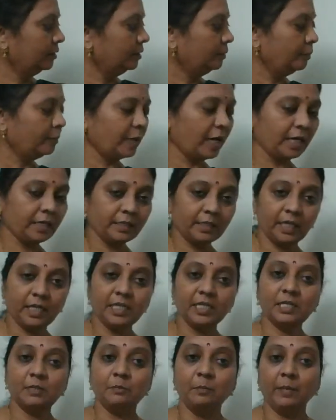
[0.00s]

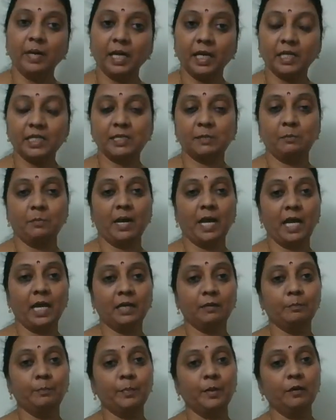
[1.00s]
Practice makes
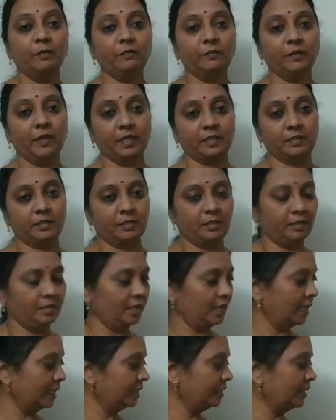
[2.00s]
man perfect.
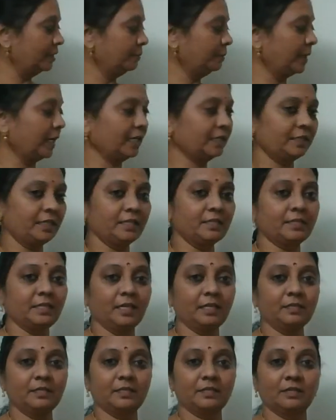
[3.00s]
Another practice
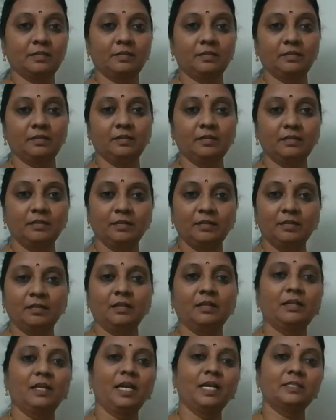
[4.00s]
is
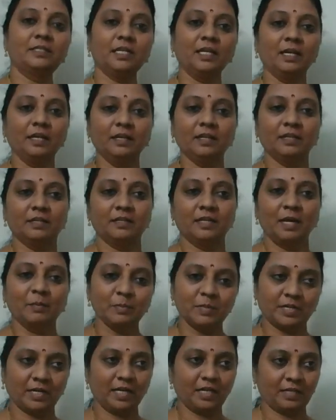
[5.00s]
as an
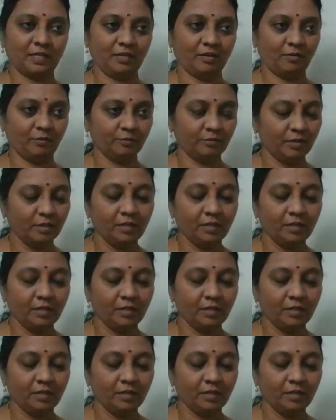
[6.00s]
abstract noun.